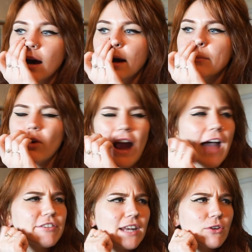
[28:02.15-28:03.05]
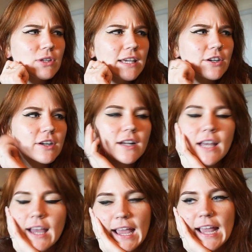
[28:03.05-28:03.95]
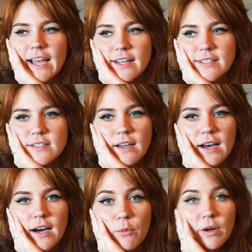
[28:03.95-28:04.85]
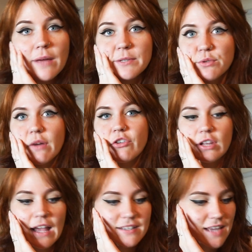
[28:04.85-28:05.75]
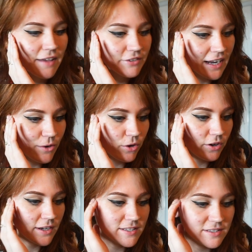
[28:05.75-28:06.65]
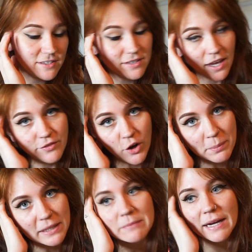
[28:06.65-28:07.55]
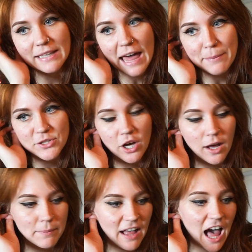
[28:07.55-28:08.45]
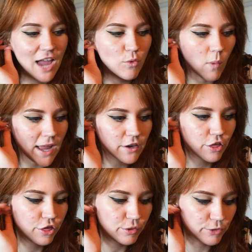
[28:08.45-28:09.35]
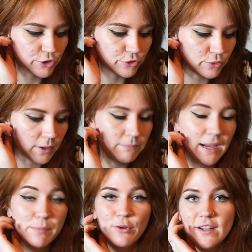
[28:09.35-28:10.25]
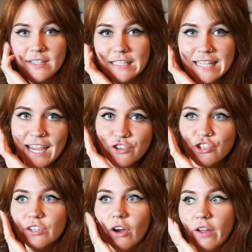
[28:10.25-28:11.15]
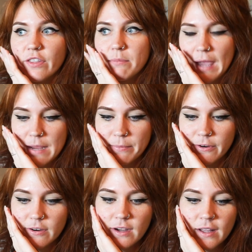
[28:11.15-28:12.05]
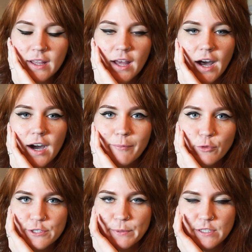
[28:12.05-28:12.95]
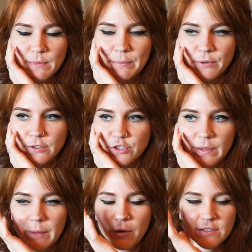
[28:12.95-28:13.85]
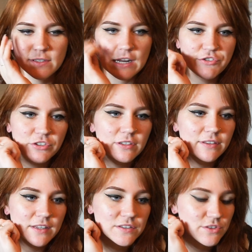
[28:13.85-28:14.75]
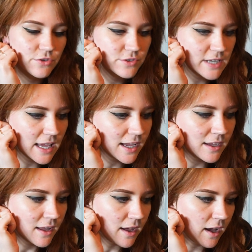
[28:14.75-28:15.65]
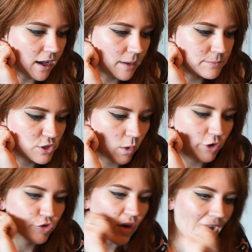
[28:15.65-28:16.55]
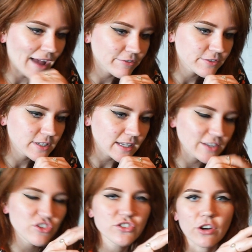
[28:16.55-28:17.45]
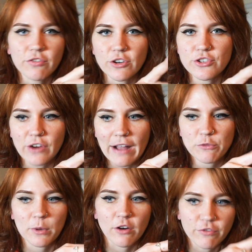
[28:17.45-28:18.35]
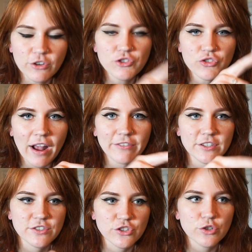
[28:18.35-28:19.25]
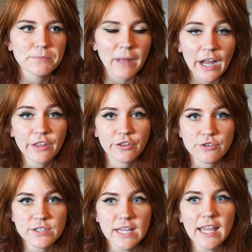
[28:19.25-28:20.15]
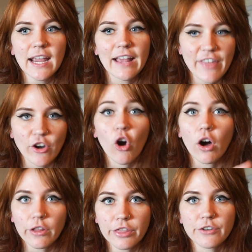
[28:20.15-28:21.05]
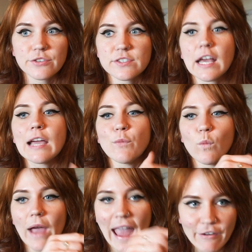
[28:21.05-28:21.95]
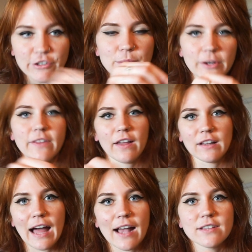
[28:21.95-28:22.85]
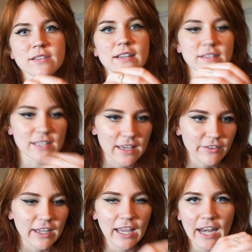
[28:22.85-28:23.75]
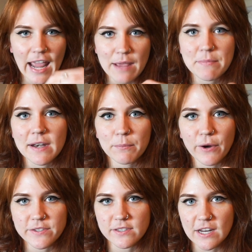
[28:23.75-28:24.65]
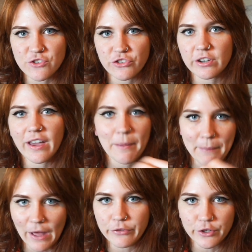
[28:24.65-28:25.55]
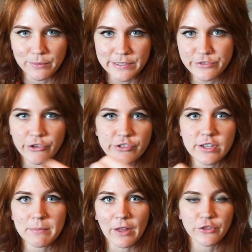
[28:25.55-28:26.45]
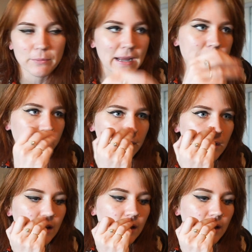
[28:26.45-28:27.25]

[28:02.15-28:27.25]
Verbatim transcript: um, or half an hour later, and uh, what I've been doing for the last half an hour is instead of opening my laptop, I went through my presentation on the paper. Um, we're supposed to be doing a presentation this Thursday, um, so our draft, it's just our first draft, but our first draft is due by Thursday, and then on Thursday, everyone in the class is giving an eight-minute presentation about their research and about their paper.